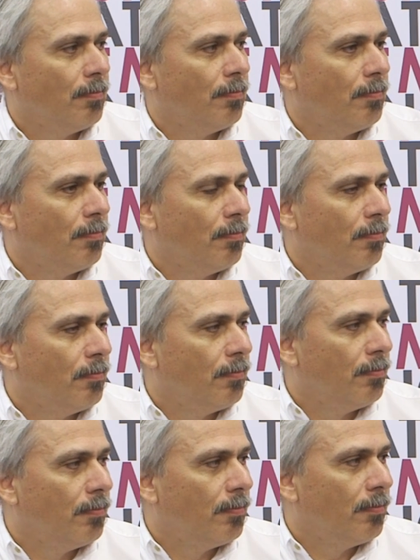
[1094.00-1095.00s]

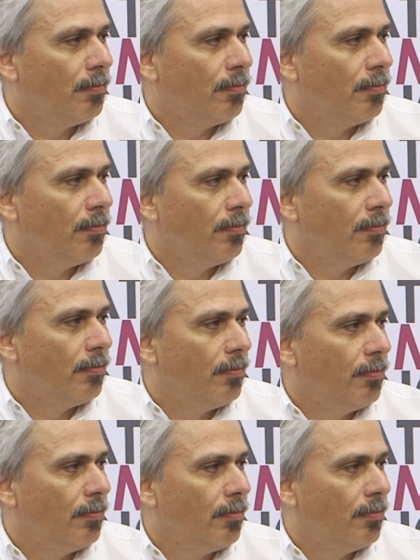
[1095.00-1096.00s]

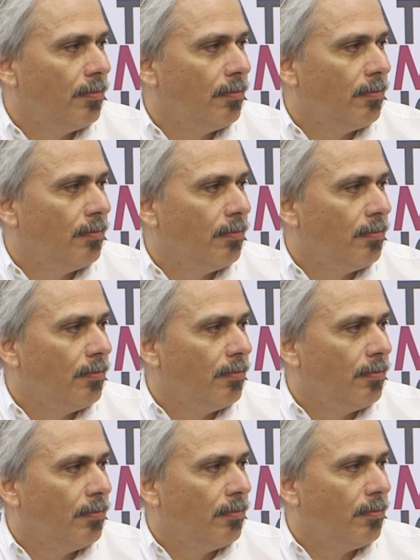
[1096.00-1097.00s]

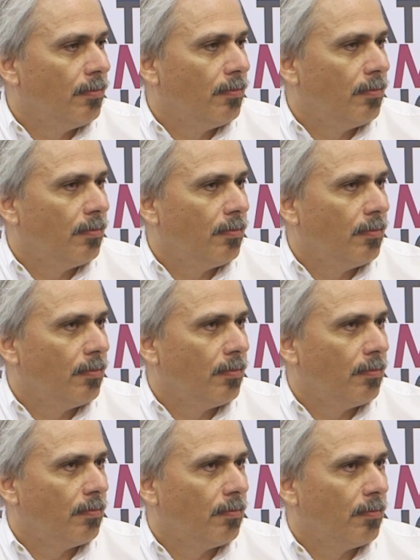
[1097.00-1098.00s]

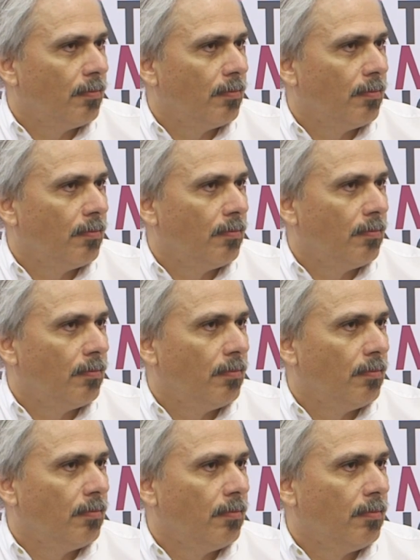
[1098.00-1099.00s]

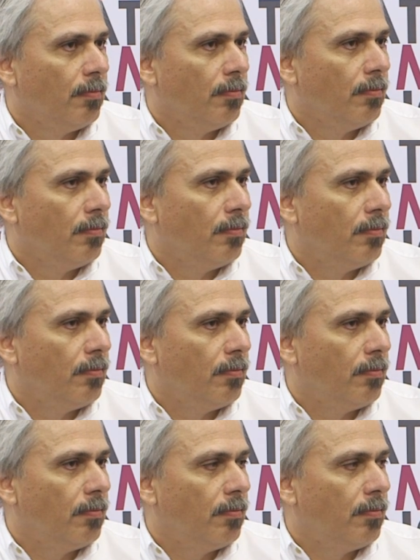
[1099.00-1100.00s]

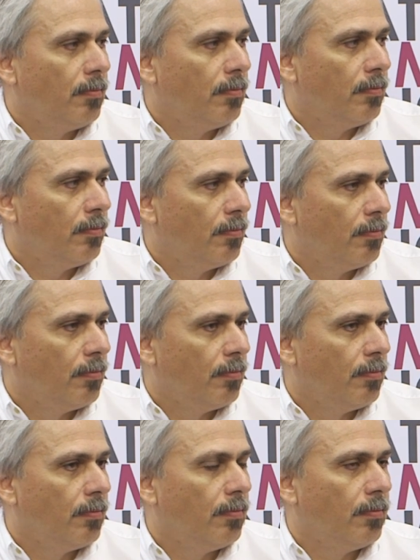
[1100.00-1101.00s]

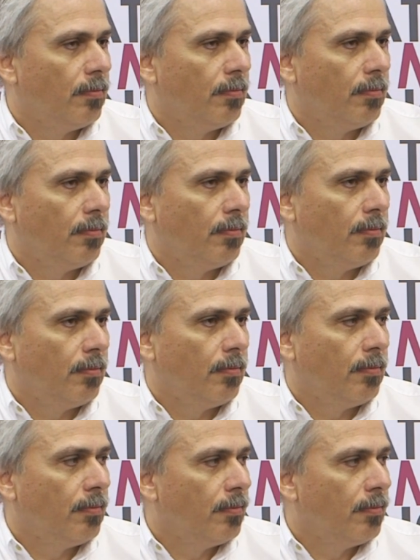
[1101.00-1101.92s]
The person shown says nothing.